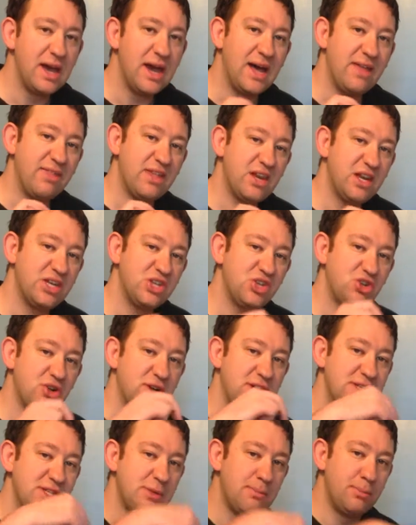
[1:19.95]
and then I
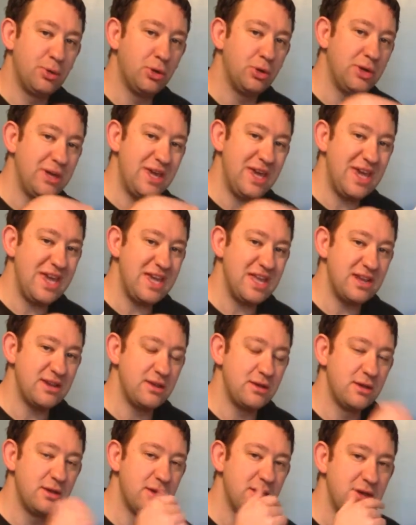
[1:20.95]
tried to put
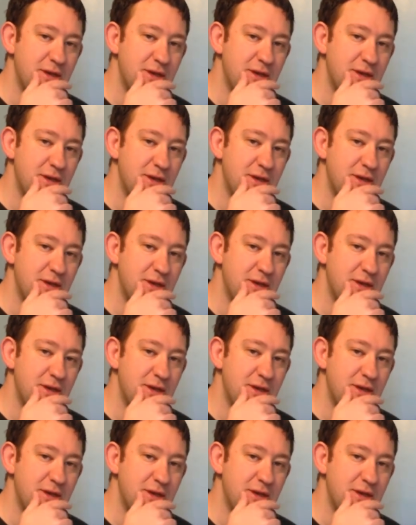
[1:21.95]
in